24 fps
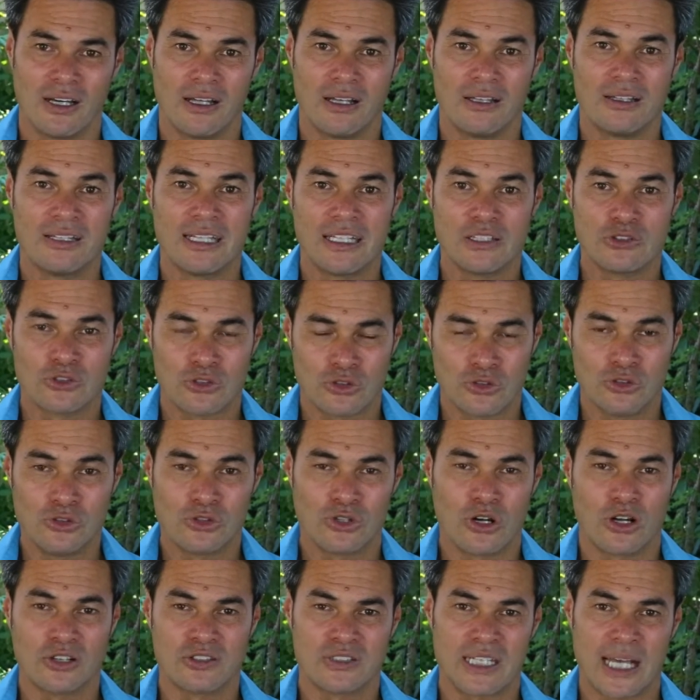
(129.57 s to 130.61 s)
these 2
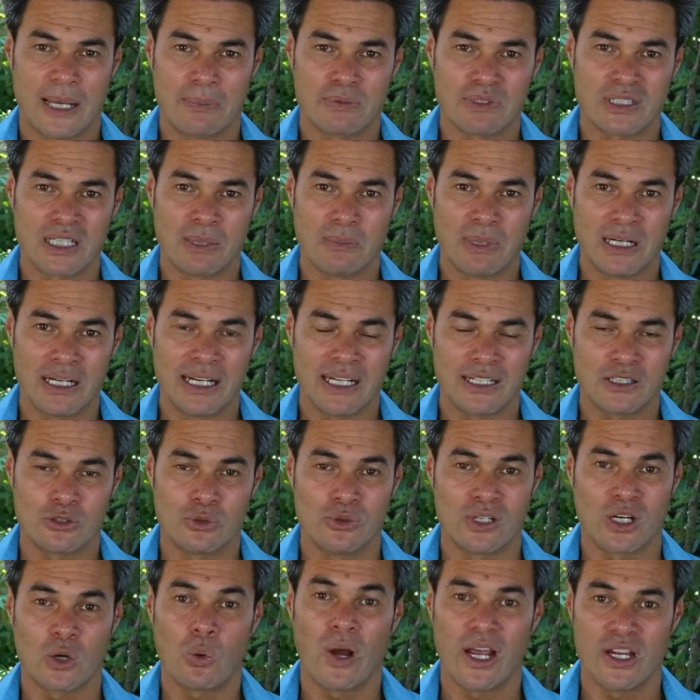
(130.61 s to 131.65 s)
concepts can be linked to
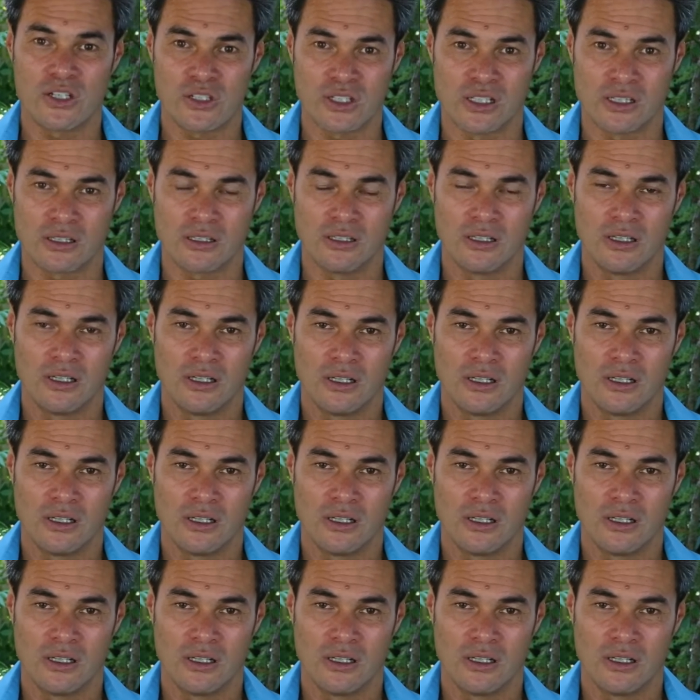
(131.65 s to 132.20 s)
an equation,